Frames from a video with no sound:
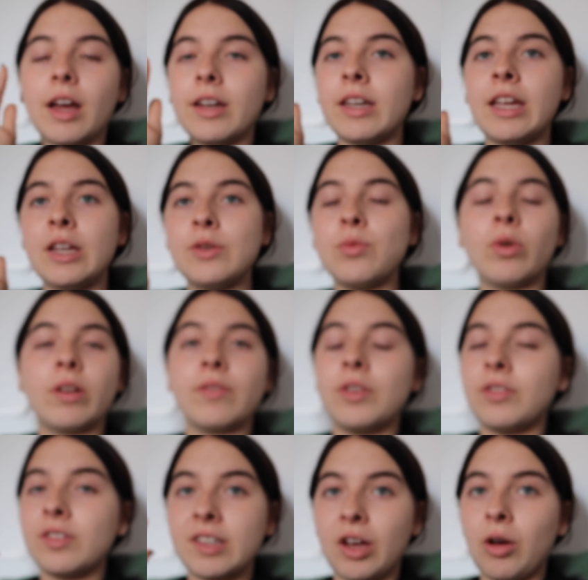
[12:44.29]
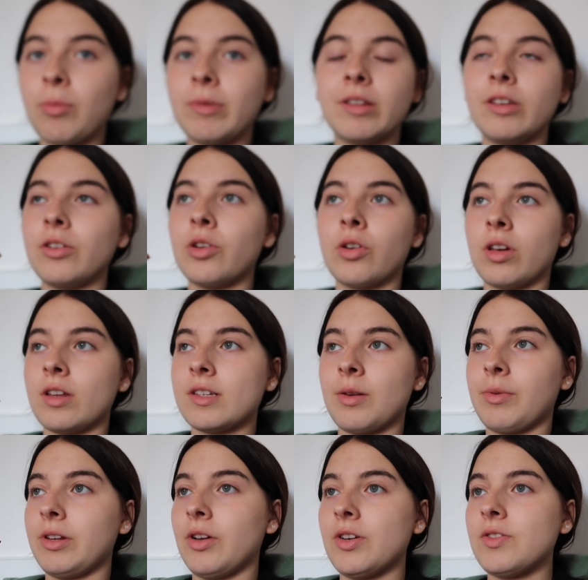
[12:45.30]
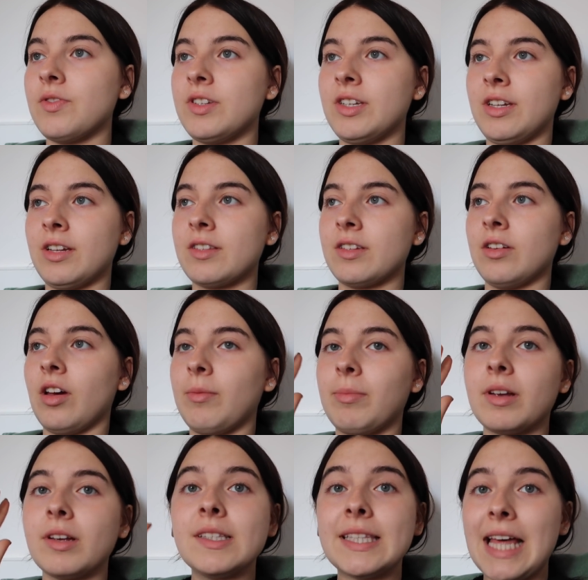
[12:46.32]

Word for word: I need one of you to tell me that you're cooking something nice for dinner tonight because